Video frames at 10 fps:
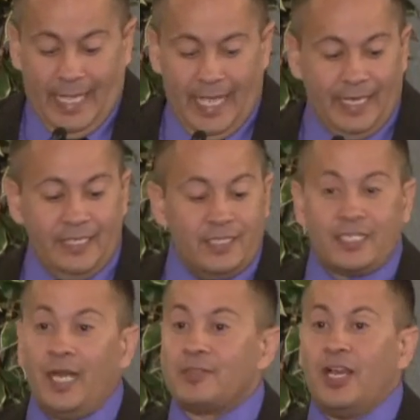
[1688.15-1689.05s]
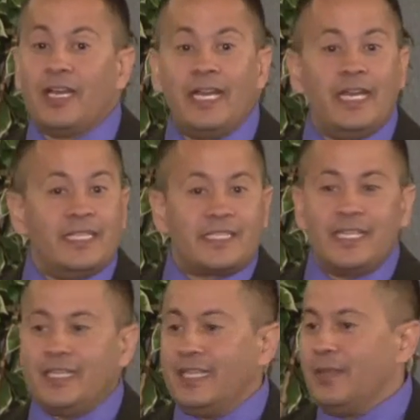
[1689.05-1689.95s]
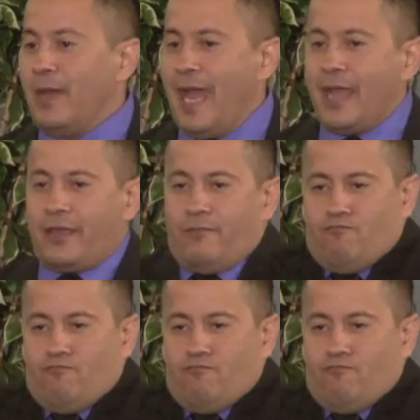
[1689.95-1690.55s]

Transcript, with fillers: and he just comes on in and he's sitting in the back